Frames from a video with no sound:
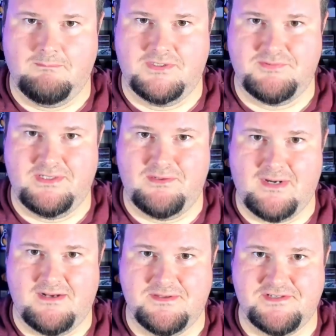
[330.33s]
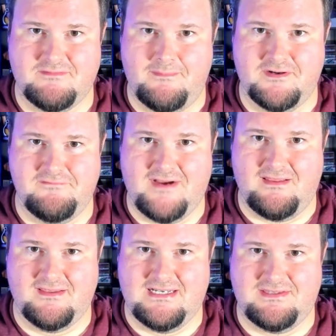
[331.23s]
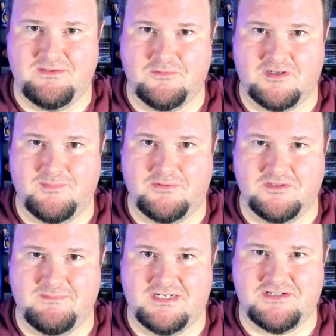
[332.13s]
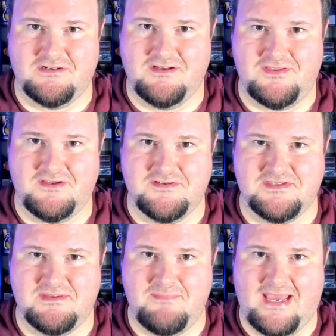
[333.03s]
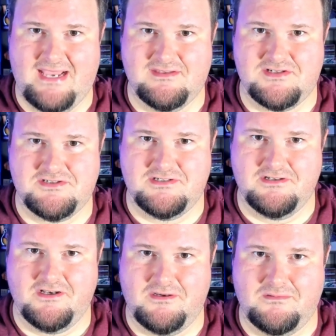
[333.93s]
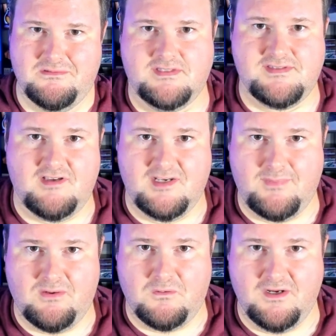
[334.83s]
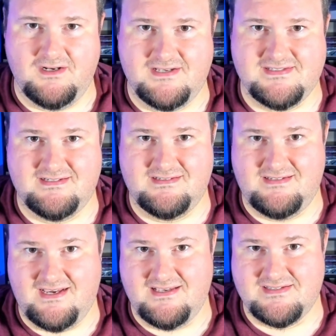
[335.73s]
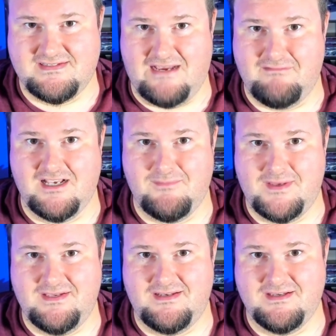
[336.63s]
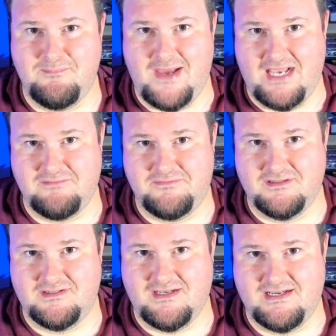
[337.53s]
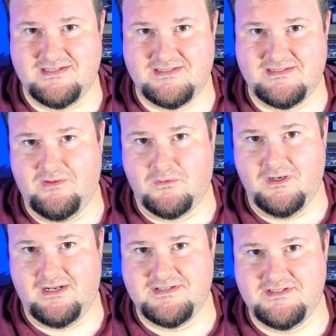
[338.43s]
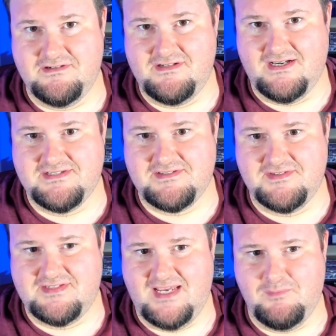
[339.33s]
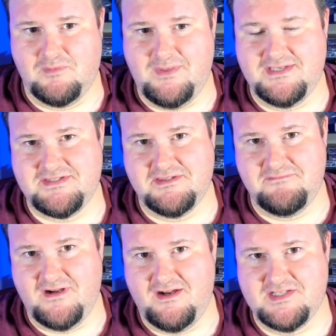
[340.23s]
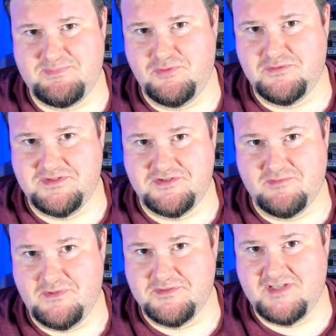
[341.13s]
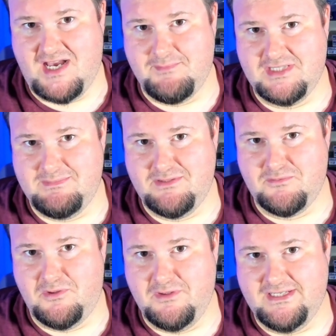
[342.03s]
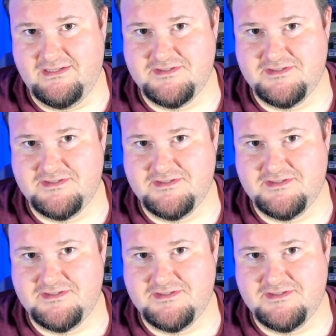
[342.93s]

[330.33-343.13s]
Between rounds, remember to validate the order pool to make sure nothing goes in the bag that shouldn't go. Let's talk about organizing dice. I recommend getting a bag for your dice and organizing your dice on the table based on the various pools that you'll most commonly be rolling.